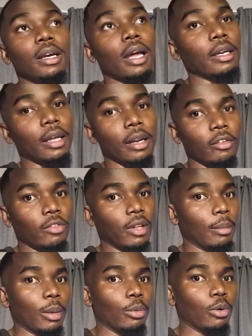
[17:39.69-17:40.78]
engrave
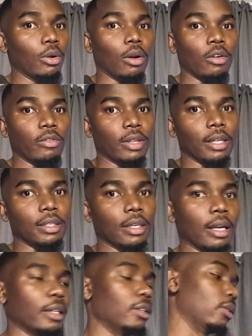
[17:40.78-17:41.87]
them and put all of that and
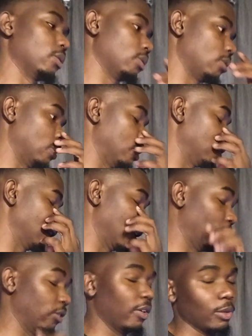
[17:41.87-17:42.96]
get also the
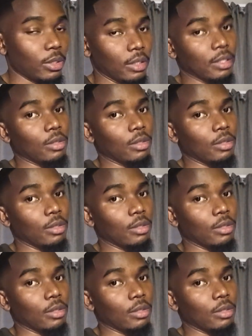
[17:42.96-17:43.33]
Tucano vouchers.